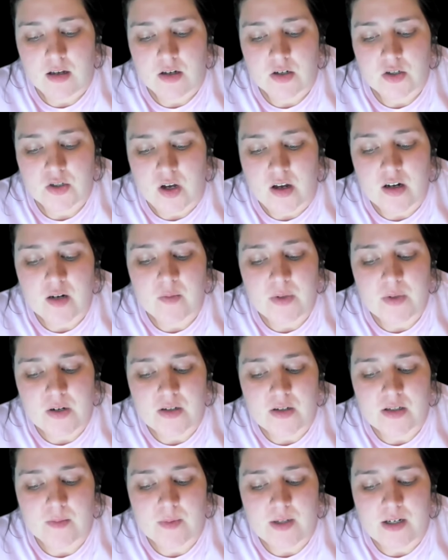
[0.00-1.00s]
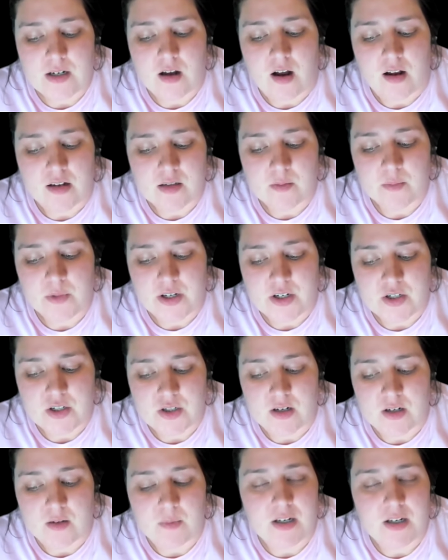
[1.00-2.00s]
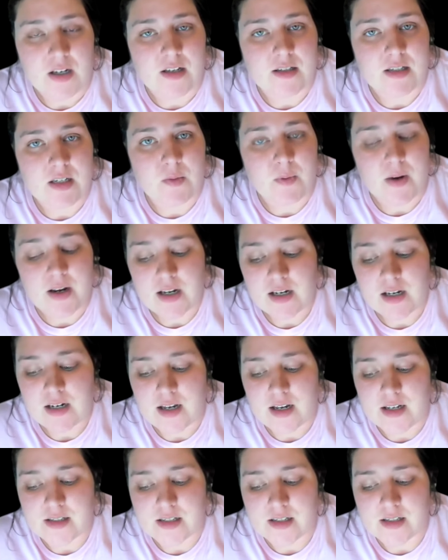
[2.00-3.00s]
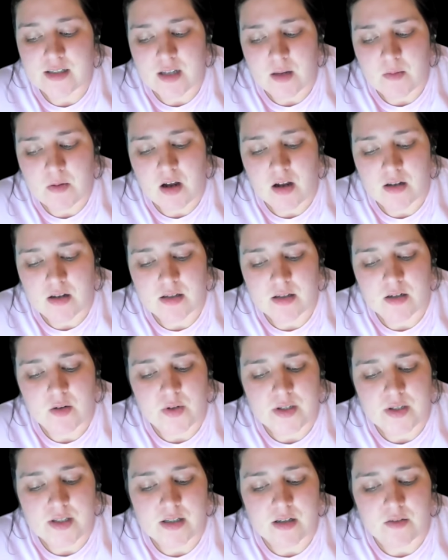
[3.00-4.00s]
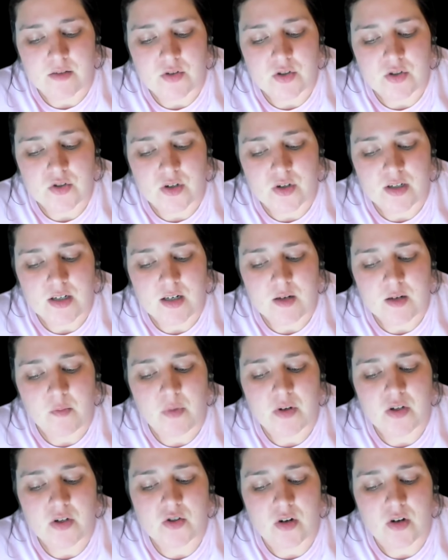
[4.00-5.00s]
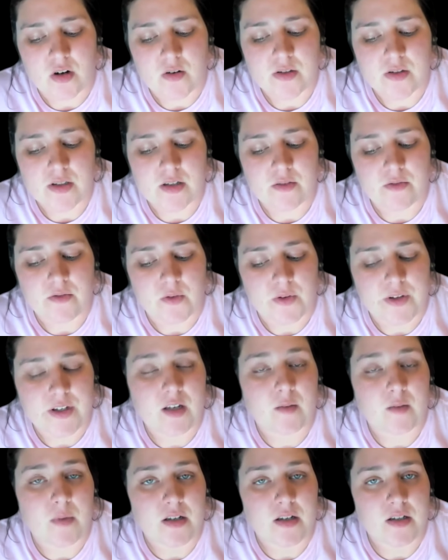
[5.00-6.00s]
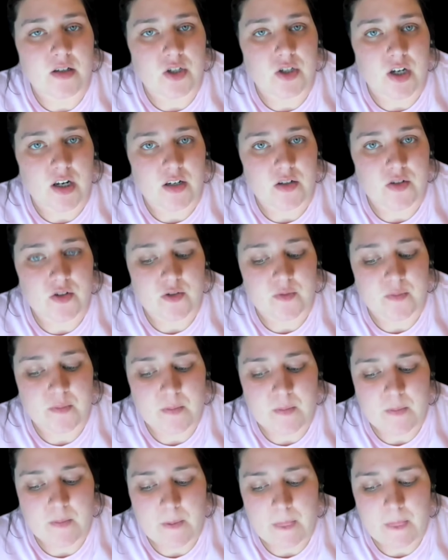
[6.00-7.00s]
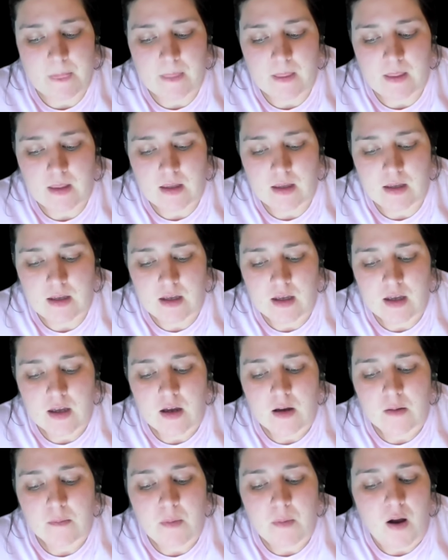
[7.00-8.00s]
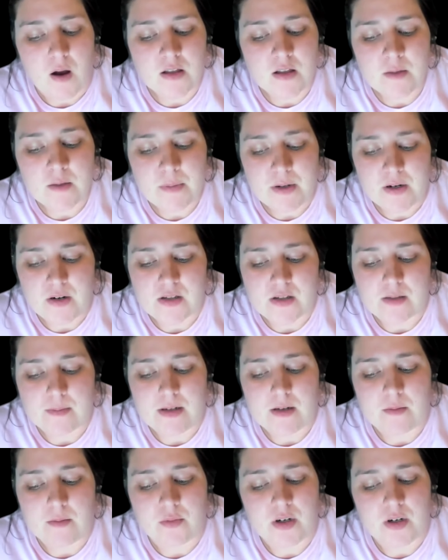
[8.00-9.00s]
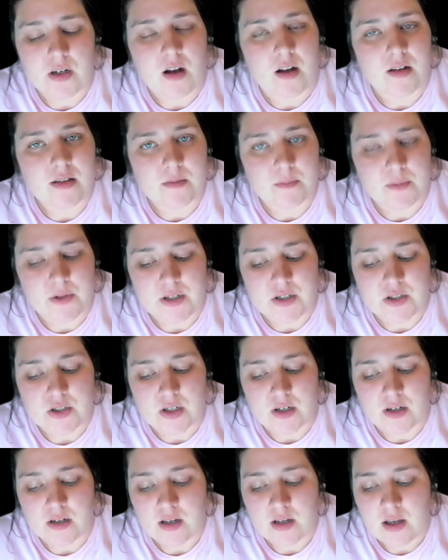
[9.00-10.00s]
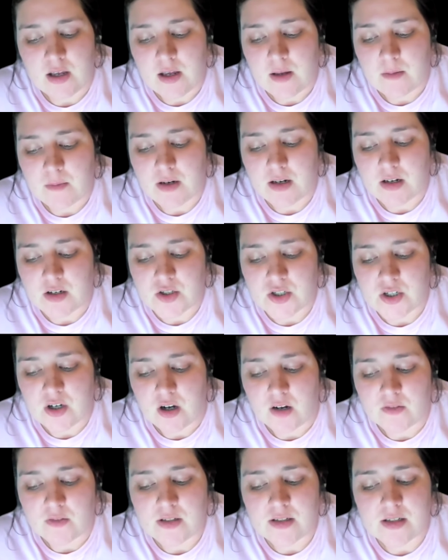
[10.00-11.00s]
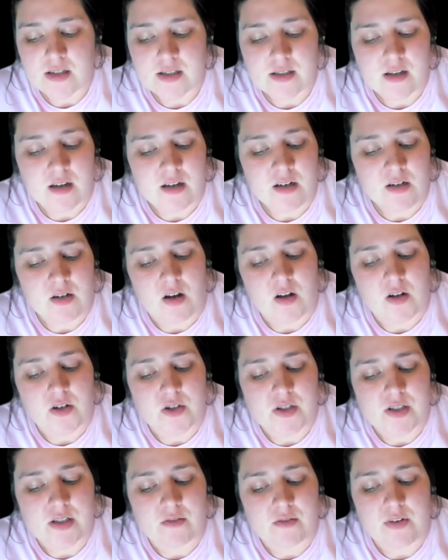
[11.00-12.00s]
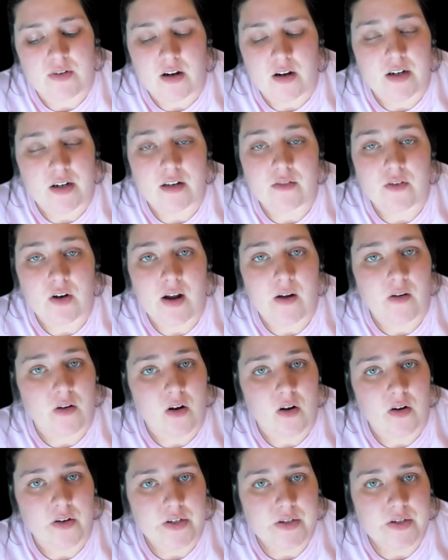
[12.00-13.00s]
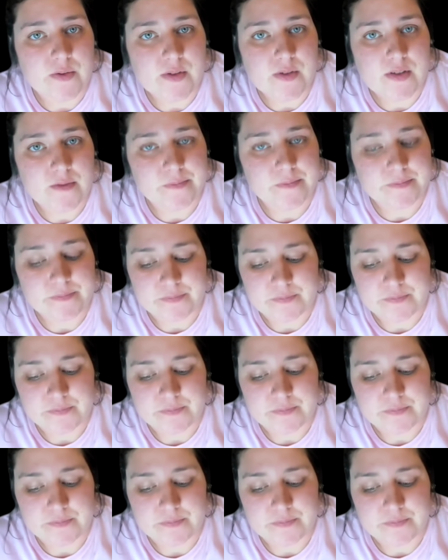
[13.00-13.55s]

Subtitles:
Sean appears to be in contemplation because he recognizes some consequences of his drinking but struggles to fully commit to change. Paula appears to be in pre-contemplation because she often does not acknowledge the severity of her alcohol use.